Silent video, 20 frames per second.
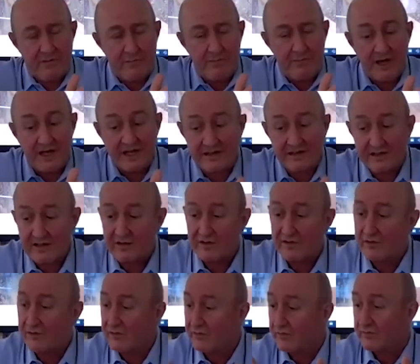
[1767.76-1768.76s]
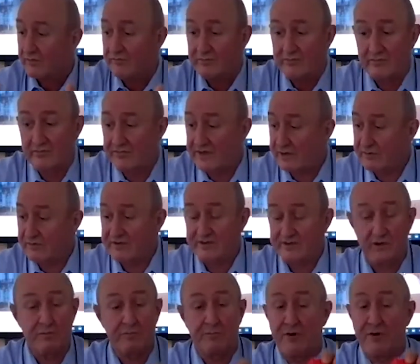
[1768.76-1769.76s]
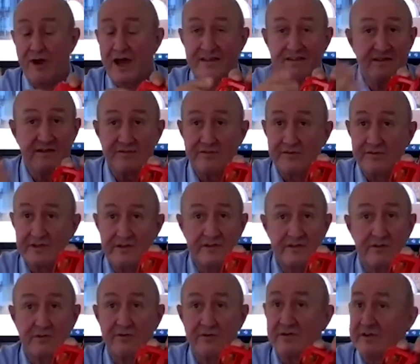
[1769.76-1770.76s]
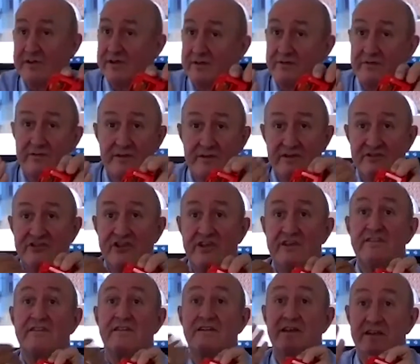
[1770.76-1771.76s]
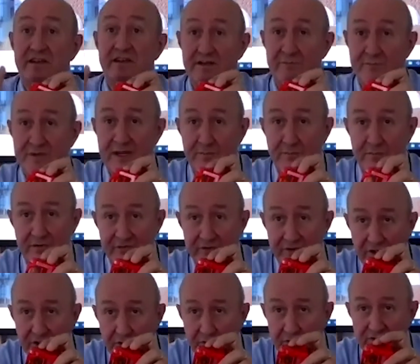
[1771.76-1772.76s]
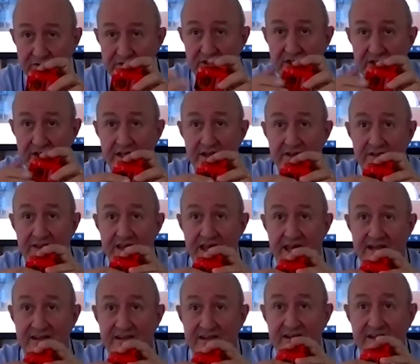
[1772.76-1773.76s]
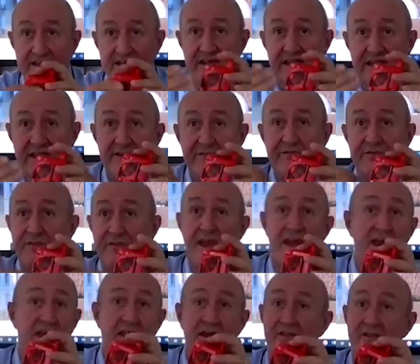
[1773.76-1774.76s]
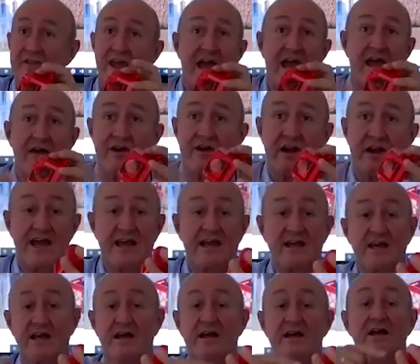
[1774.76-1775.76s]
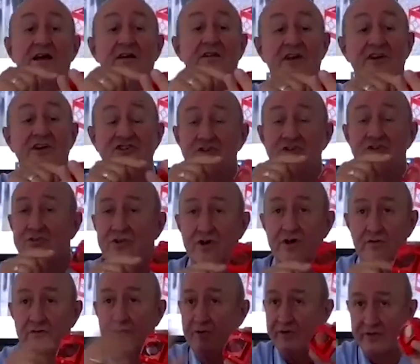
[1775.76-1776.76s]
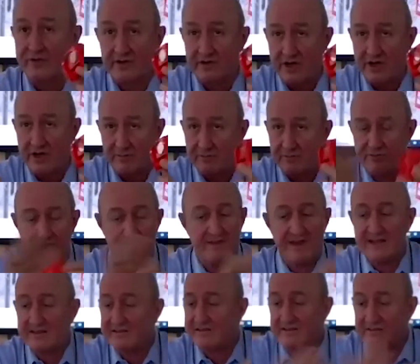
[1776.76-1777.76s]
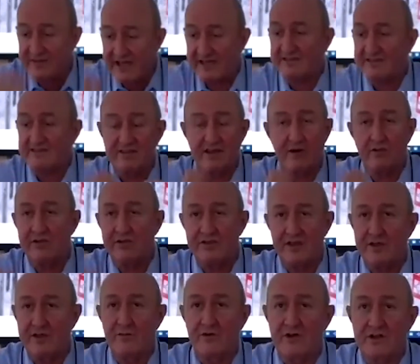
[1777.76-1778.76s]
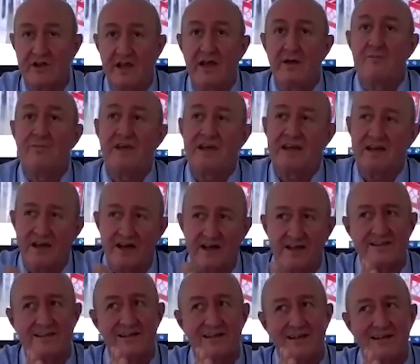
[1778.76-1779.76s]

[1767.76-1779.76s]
But there is no price difference. So just that people knows that if they have a Leica, they should go for the copper one. That's the only thing. What, because